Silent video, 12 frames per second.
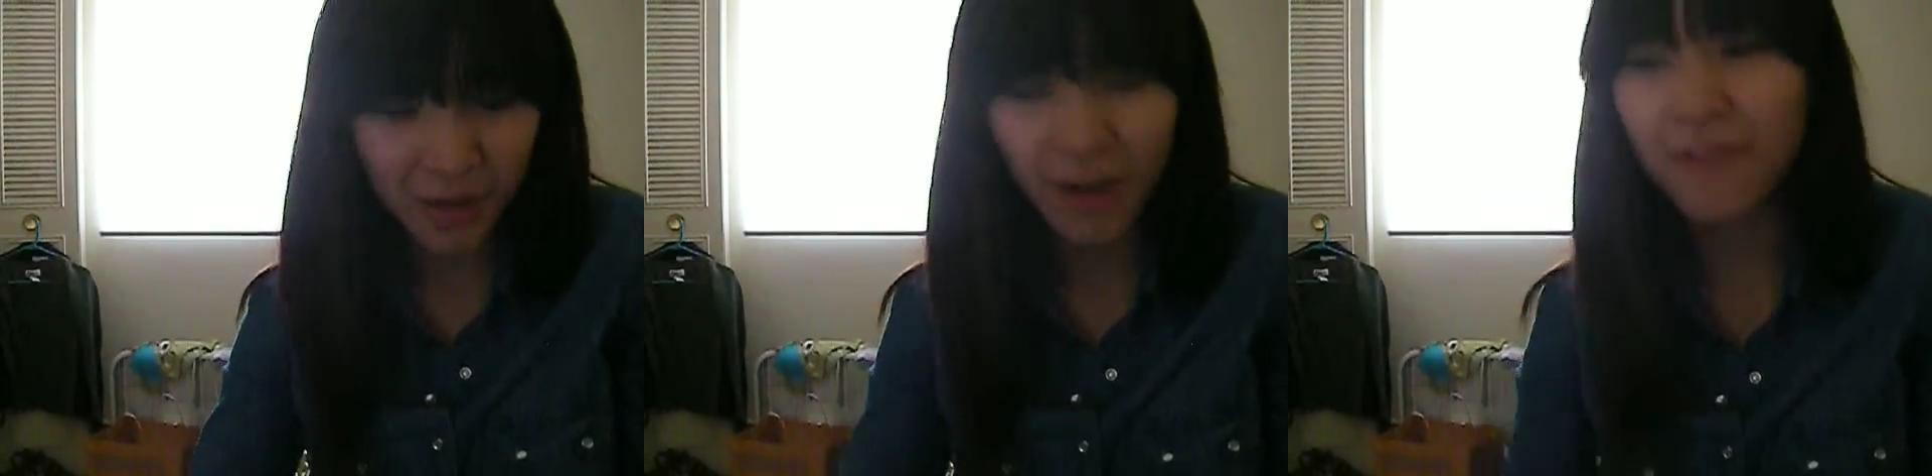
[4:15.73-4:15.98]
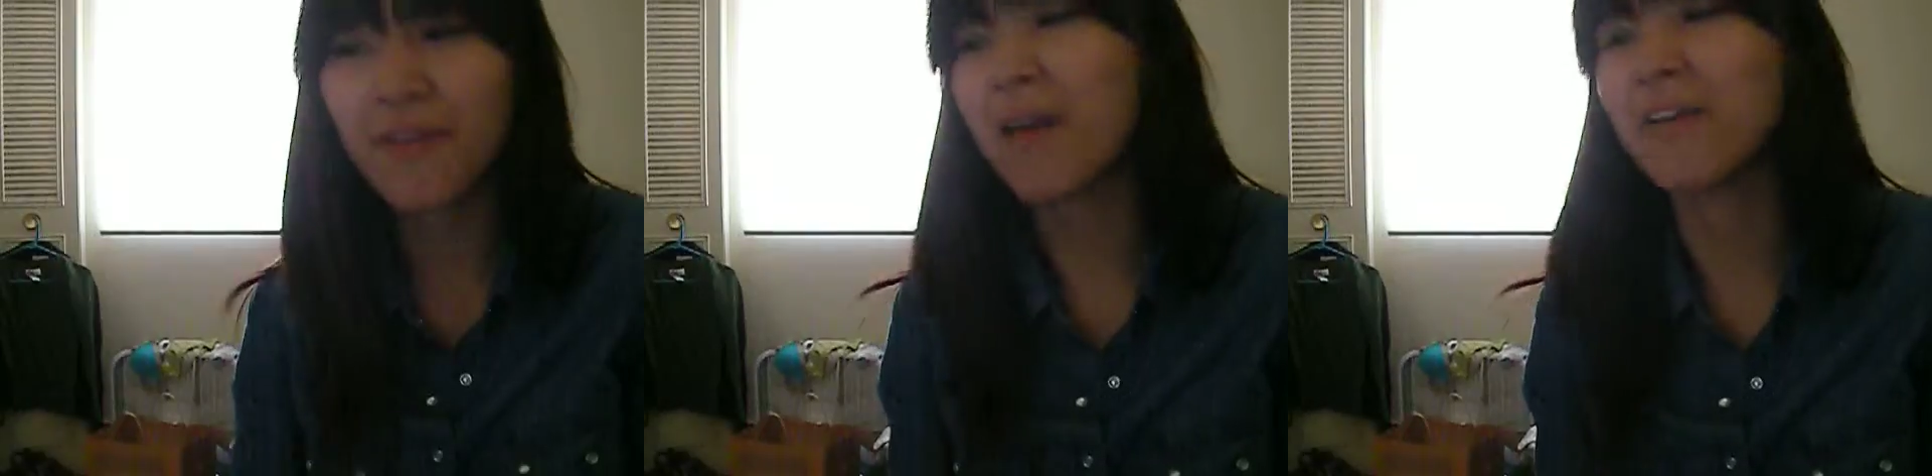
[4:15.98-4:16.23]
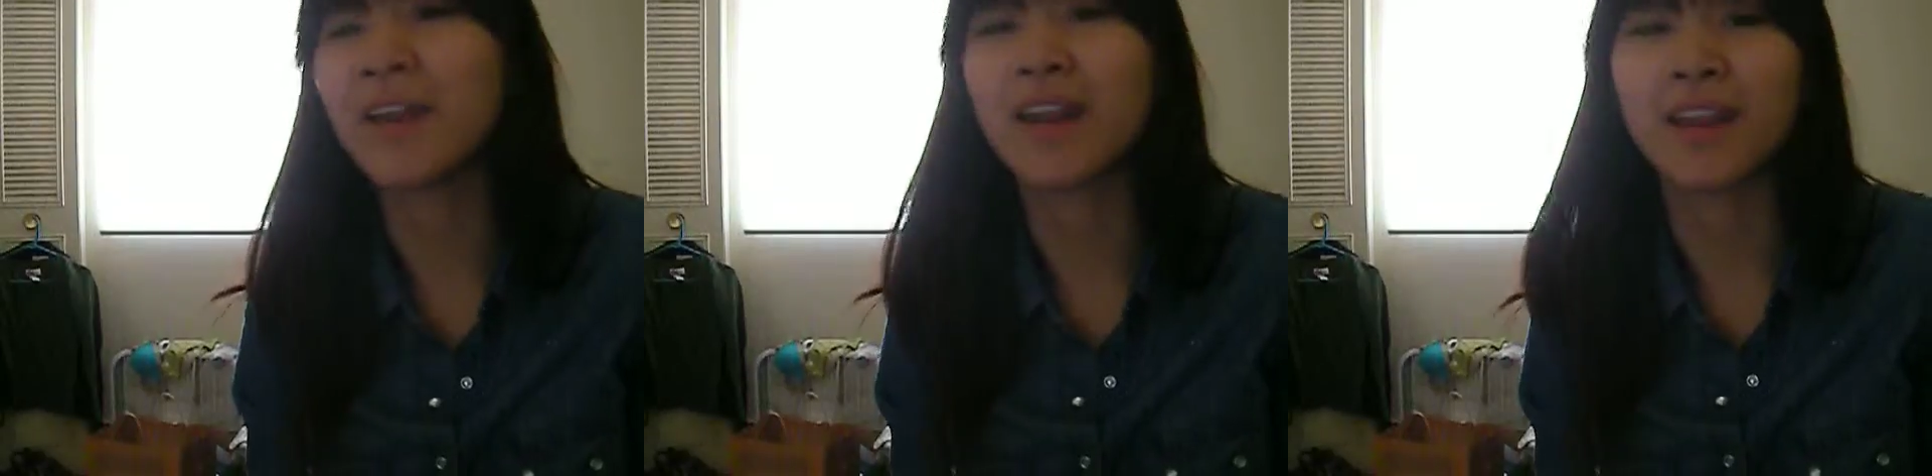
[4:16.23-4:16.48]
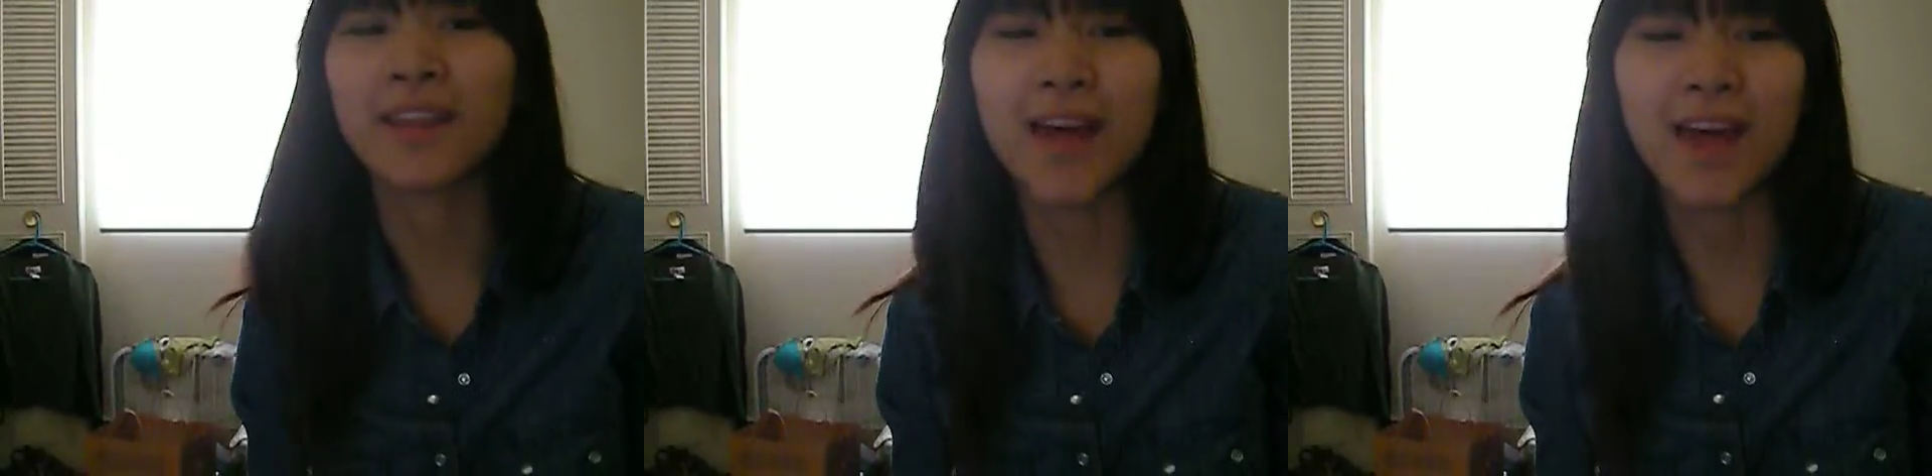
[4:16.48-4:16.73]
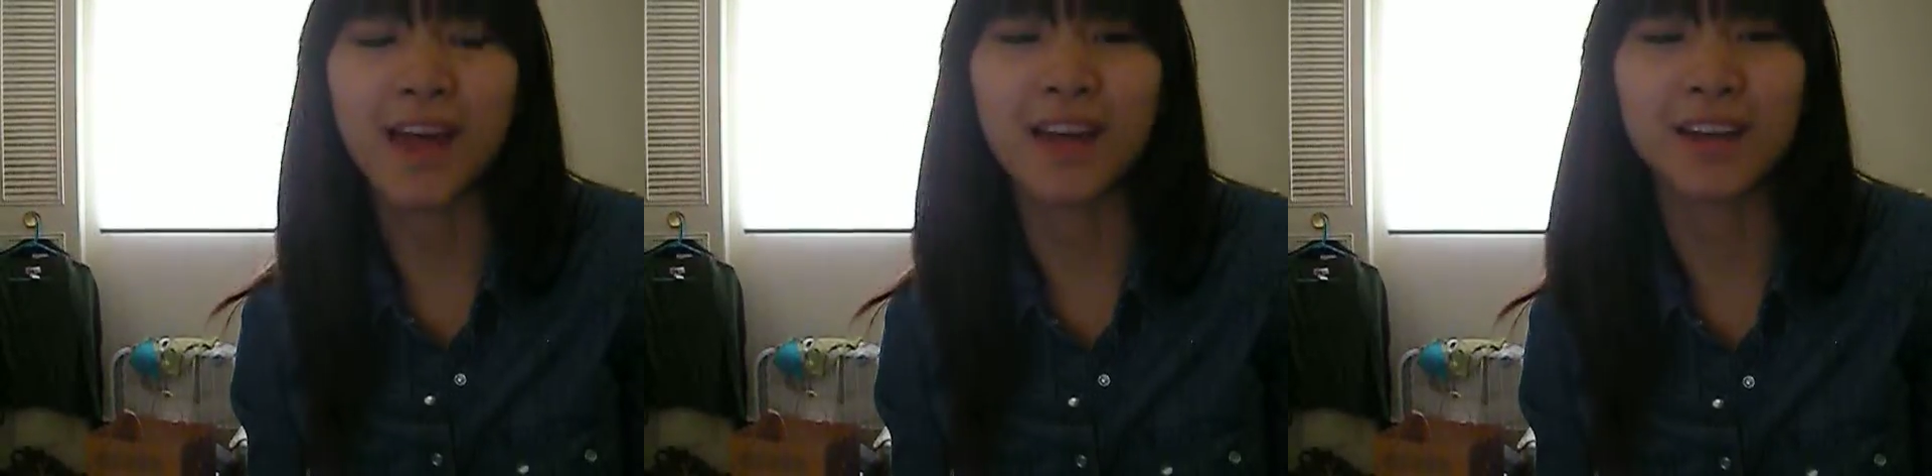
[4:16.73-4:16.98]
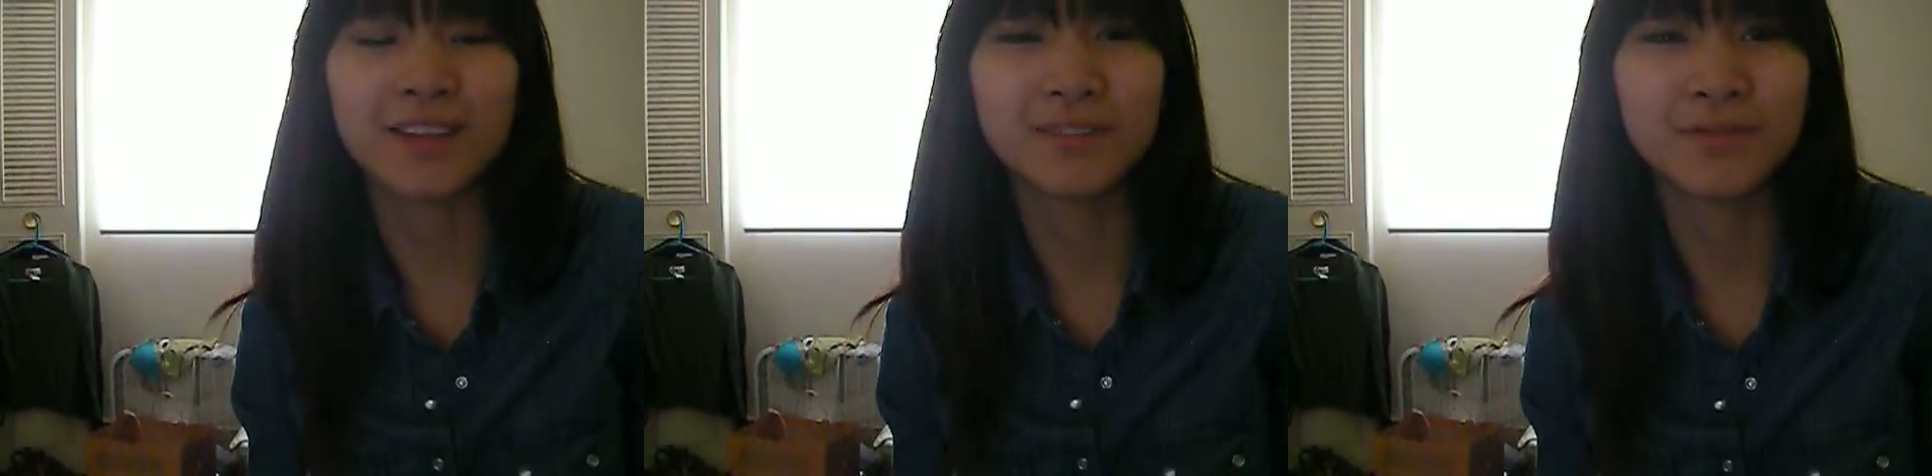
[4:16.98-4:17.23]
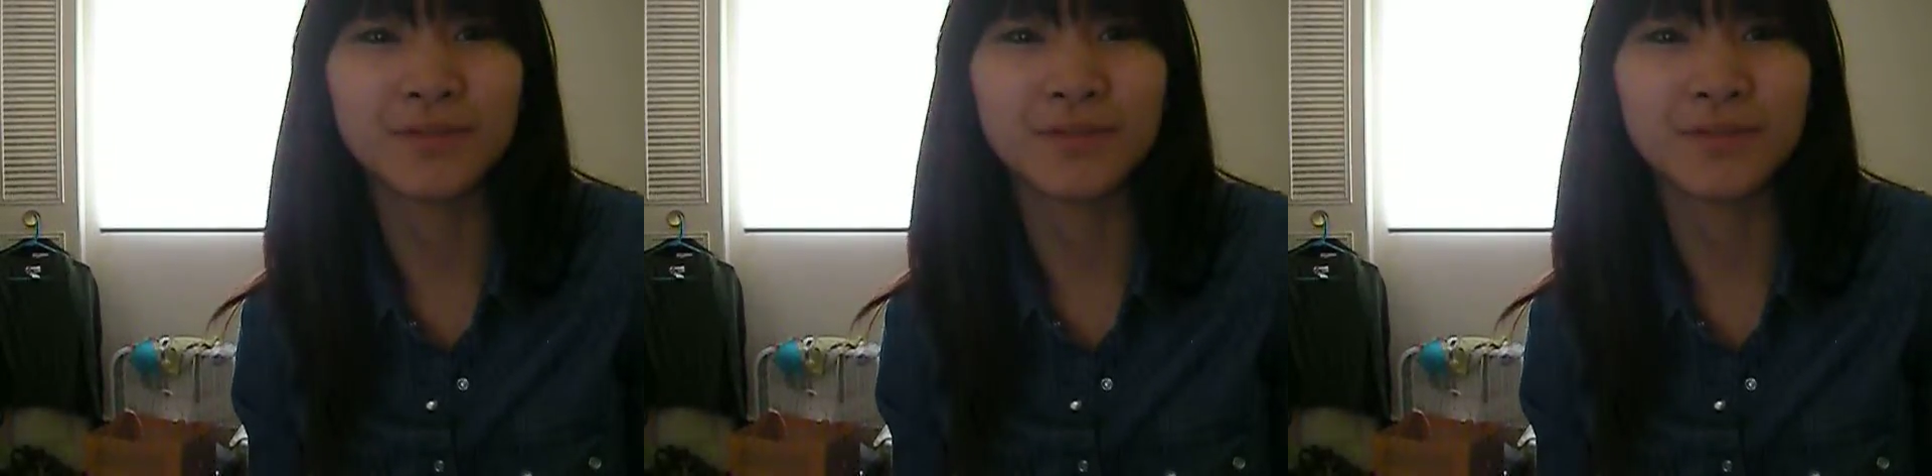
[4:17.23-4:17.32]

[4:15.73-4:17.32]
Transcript: So I found that